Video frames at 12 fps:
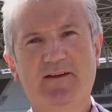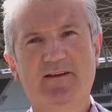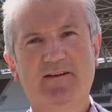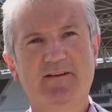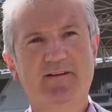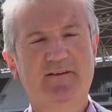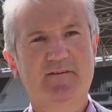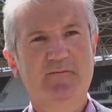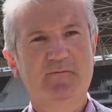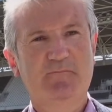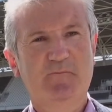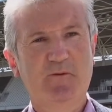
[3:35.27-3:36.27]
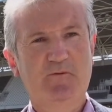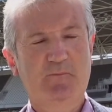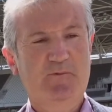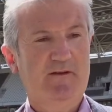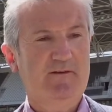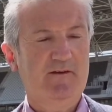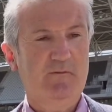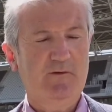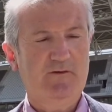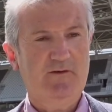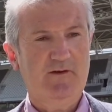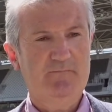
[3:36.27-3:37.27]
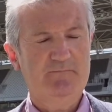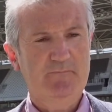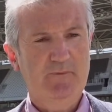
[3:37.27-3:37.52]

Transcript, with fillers: And uh, we ended up that day with um,